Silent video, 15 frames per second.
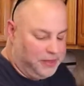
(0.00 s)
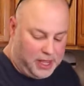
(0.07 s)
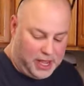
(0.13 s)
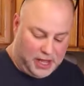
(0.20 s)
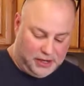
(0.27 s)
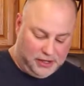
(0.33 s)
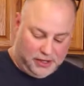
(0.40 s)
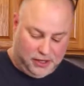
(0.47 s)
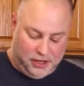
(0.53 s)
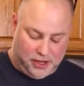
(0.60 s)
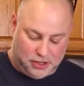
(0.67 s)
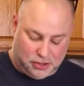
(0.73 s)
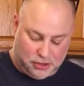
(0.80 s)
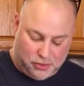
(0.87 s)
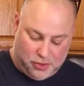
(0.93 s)
add a little
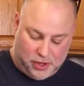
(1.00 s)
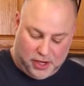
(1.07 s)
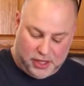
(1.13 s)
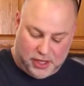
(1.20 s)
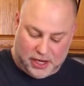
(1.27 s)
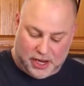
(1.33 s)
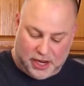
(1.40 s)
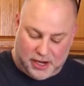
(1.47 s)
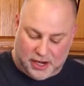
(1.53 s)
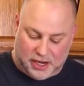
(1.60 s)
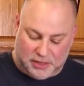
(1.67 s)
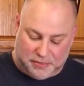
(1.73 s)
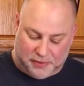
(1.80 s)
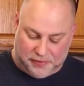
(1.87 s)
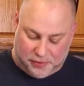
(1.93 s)
extra oil again
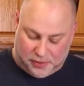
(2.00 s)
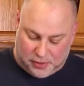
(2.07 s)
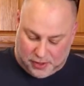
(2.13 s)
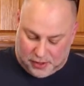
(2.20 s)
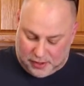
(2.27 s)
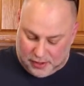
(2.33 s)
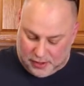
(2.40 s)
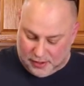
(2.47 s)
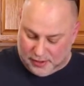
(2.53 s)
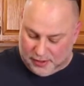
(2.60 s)
as before.